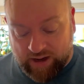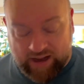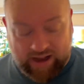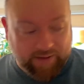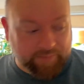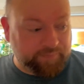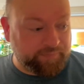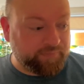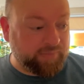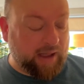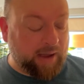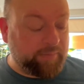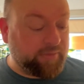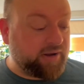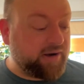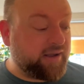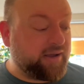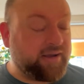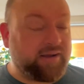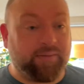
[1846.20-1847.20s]
um, I'm
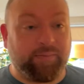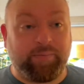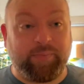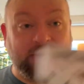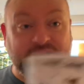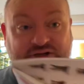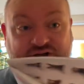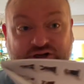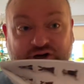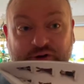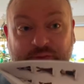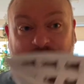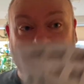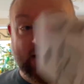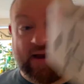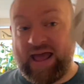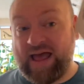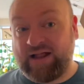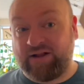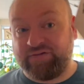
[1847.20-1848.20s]
gonna bust
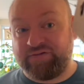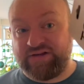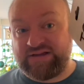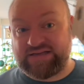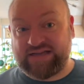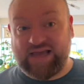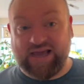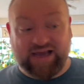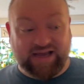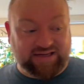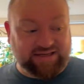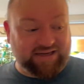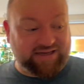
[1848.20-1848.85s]
open Elfie's kit.